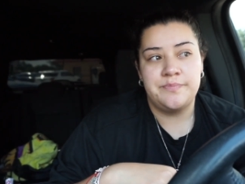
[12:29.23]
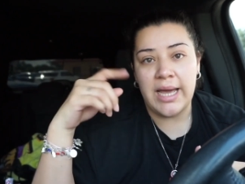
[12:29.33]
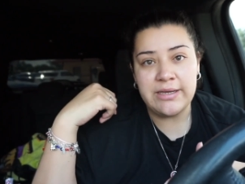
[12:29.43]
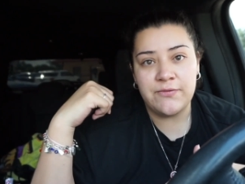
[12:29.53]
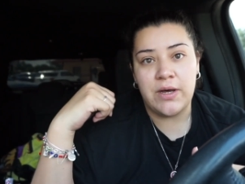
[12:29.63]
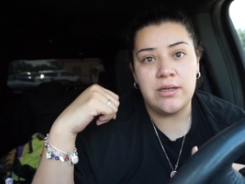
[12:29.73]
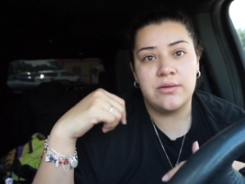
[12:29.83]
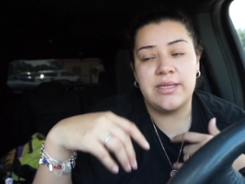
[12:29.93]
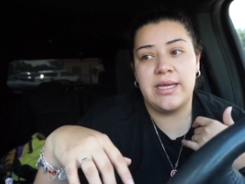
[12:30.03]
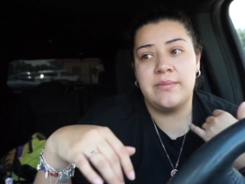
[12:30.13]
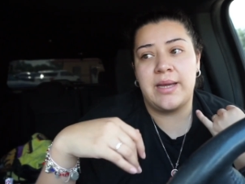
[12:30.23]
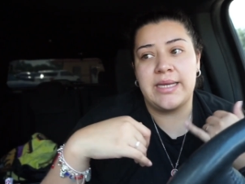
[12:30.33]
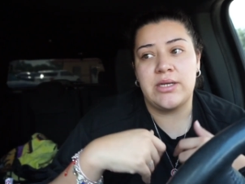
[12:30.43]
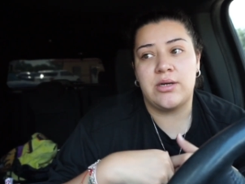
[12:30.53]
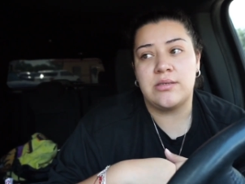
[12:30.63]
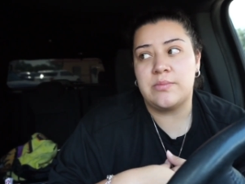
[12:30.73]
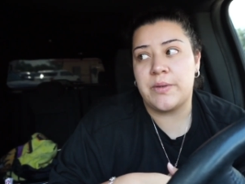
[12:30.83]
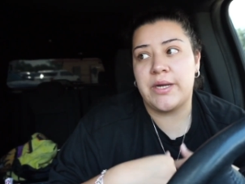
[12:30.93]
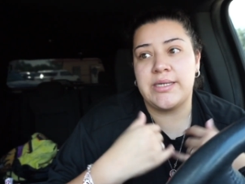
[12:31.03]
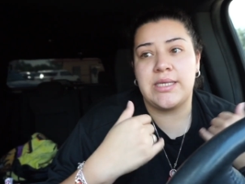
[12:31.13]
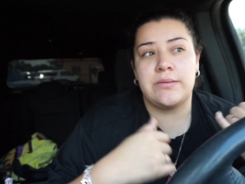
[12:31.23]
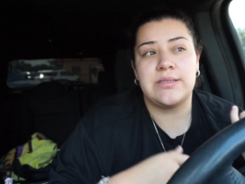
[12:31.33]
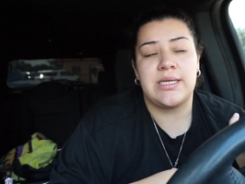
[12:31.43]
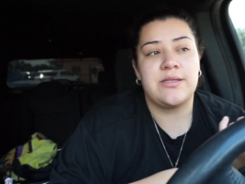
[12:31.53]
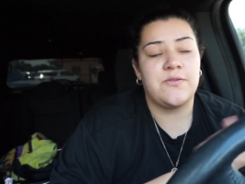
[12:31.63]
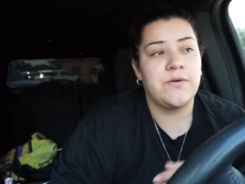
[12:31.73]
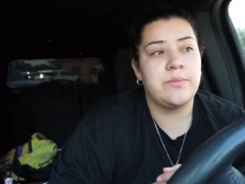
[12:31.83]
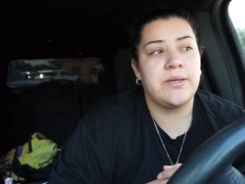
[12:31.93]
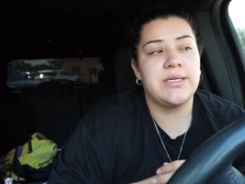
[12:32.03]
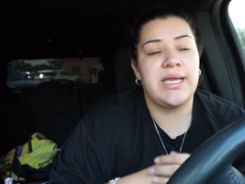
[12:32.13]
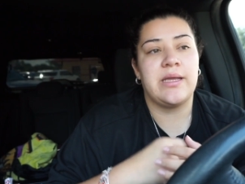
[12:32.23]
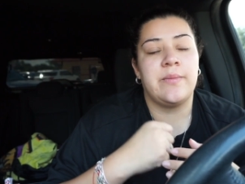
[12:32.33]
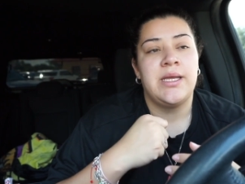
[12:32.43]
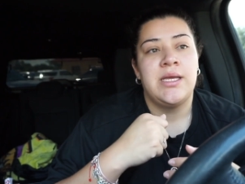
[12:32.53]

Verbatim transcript: I followed them. I called Bert. He was at the football game.